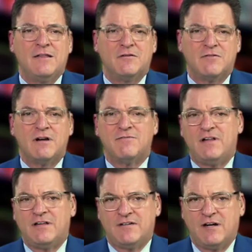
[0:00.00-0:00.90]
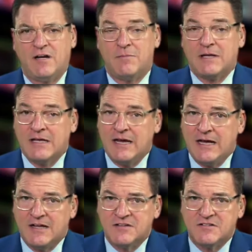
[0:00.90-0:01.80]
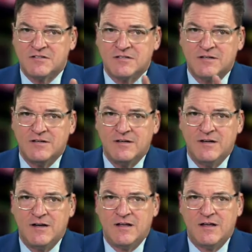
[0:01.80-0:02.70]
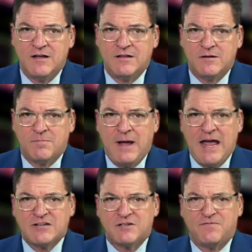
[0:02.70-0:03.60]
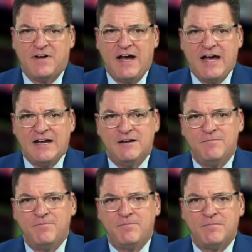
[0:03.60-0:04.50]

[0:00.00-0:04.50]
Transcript: and they're there voluntarily because they're pacified.